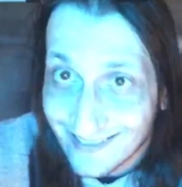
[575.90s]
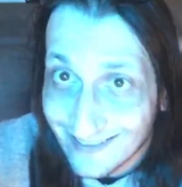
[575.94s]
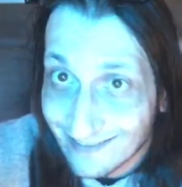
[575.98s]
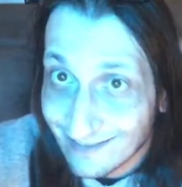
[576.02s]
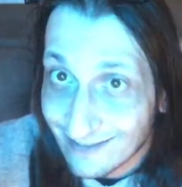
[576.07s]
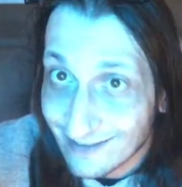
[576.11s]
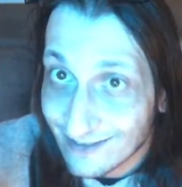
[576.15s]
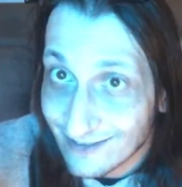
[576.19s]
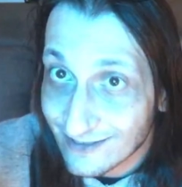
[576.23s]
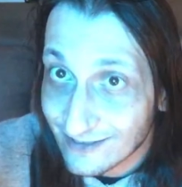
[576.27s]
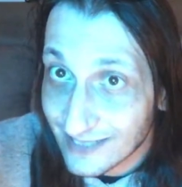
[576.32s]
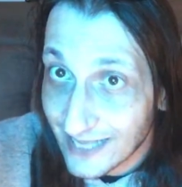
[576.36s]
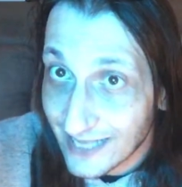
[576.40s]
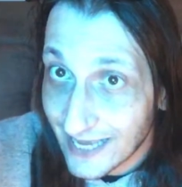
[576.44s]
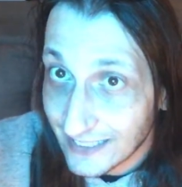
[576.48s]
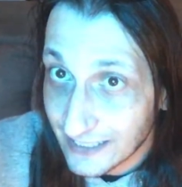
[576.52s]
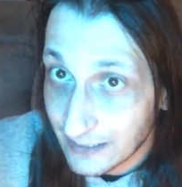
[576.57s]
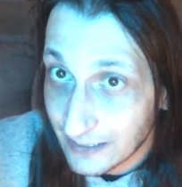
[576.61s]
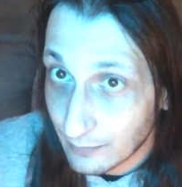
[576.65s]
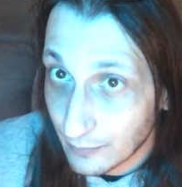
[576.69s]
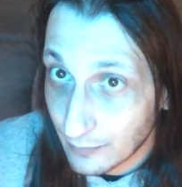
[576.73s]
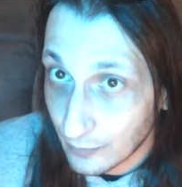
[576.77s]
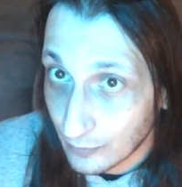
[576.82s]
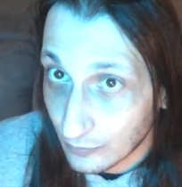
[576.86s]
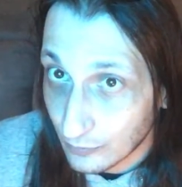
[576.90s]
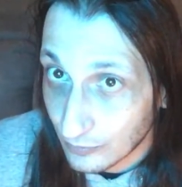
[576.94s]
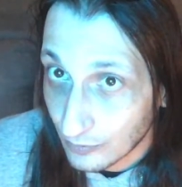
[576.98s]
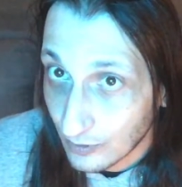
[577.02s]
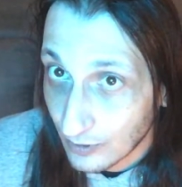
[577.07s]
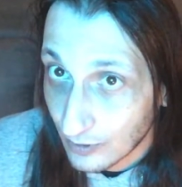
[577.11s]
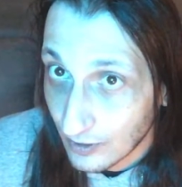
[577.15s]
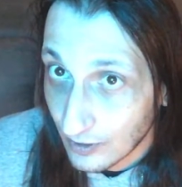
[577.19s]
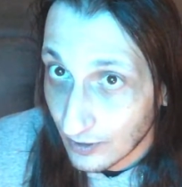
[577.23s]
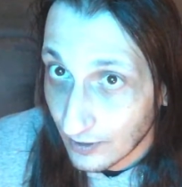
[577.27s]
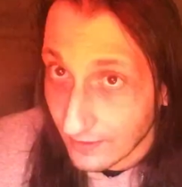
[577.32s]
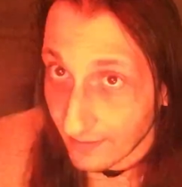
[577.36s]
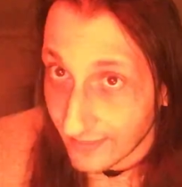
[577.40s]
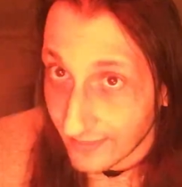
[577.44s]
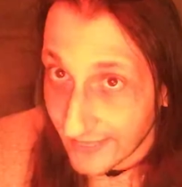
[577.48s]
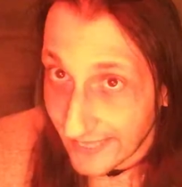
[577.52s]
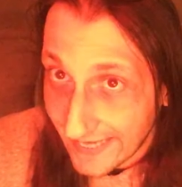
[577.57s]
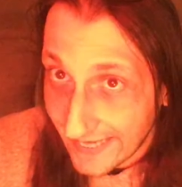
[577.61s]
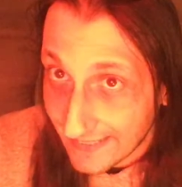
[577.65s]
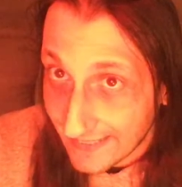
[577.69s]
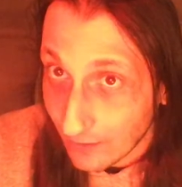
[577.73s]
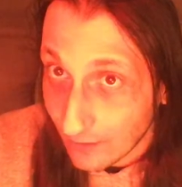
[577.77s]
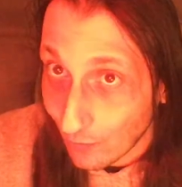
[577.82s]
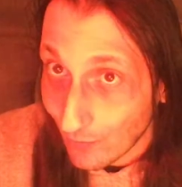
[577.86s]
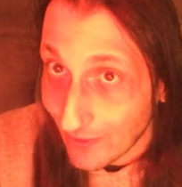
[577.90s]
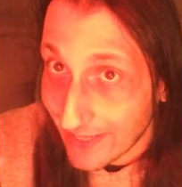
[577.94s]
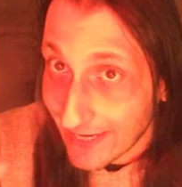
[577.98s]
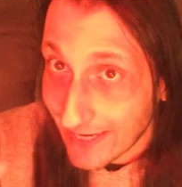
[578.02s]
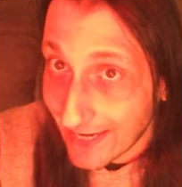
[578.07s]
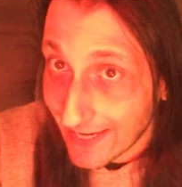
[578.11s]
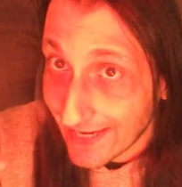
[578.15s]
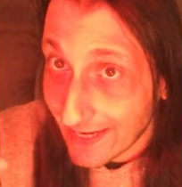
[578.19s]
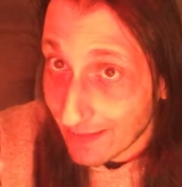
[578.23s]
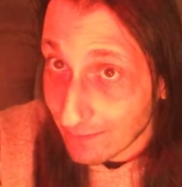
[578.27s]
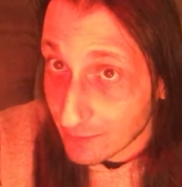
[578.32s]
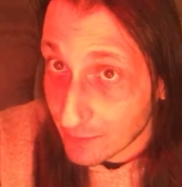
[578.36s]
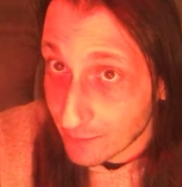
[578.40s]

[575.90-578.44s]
understandable than the way I am